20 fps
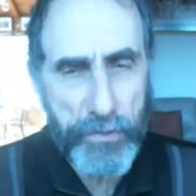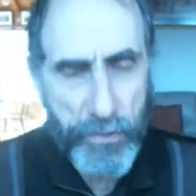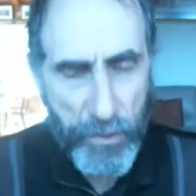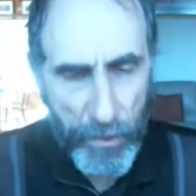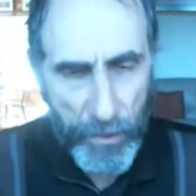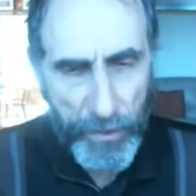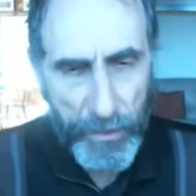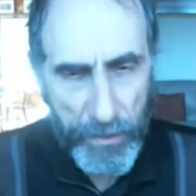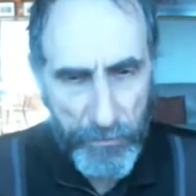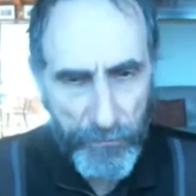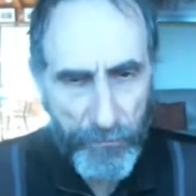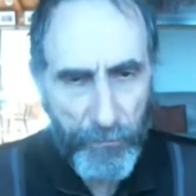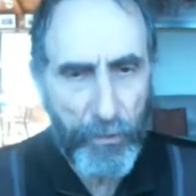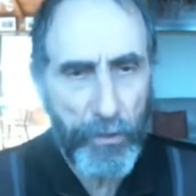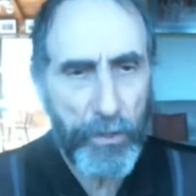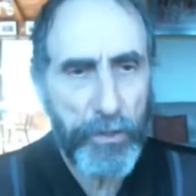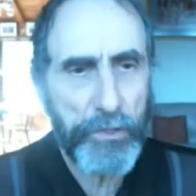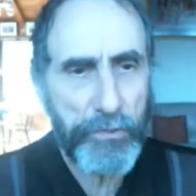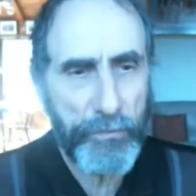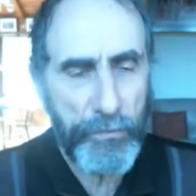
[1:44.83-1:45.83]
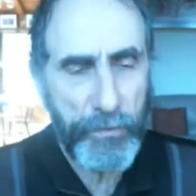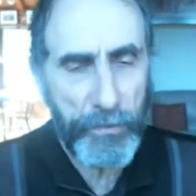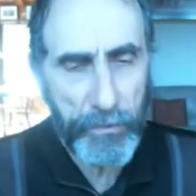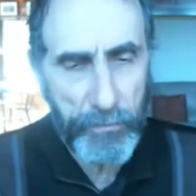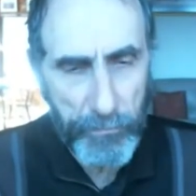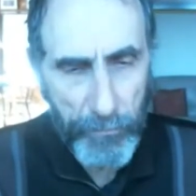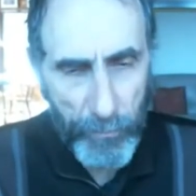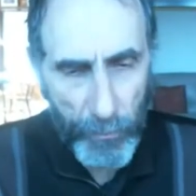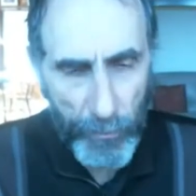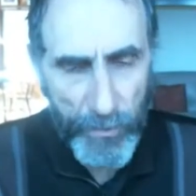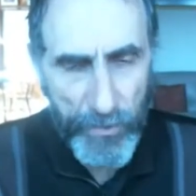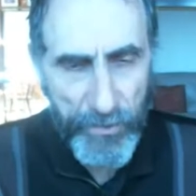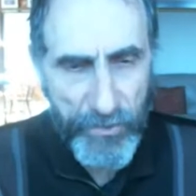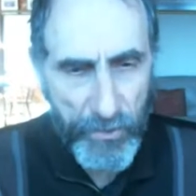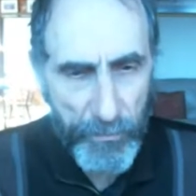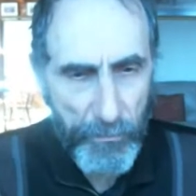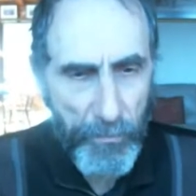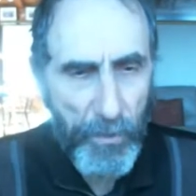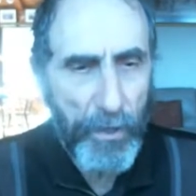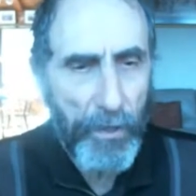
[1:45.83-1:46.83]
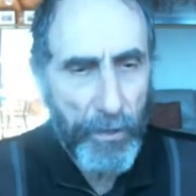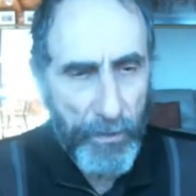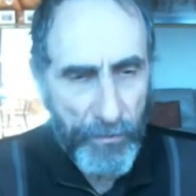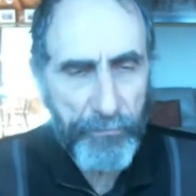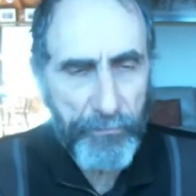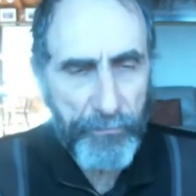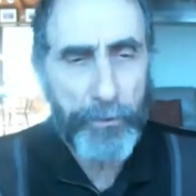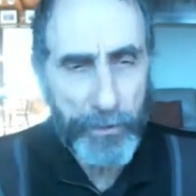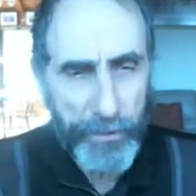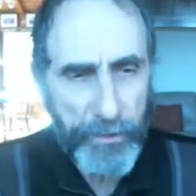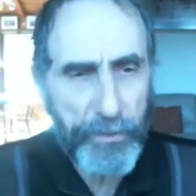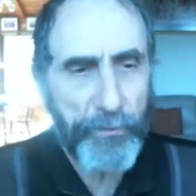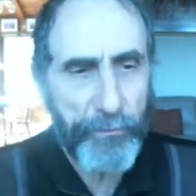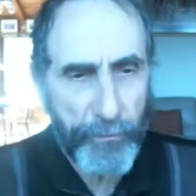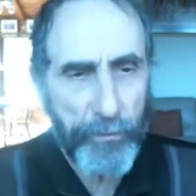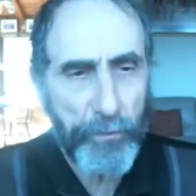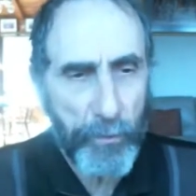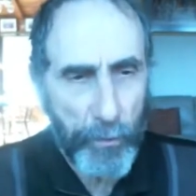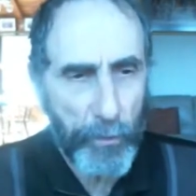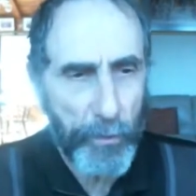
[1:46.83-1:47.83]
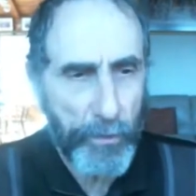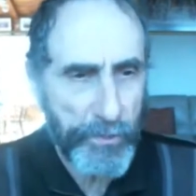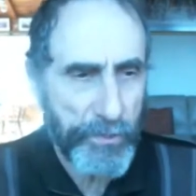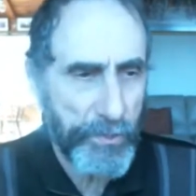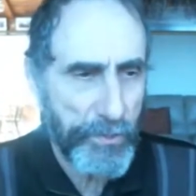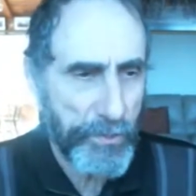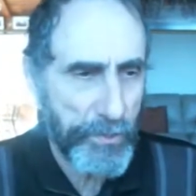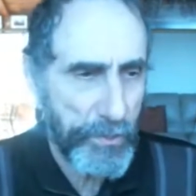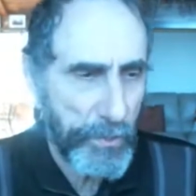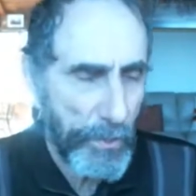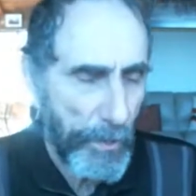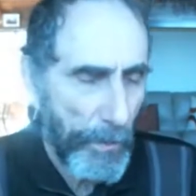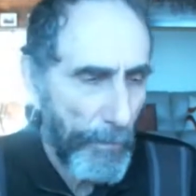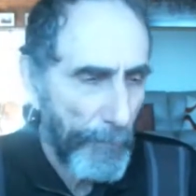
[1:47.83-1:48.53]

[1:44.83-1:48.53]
Chinese philosophy, and Buddhism, three different courses,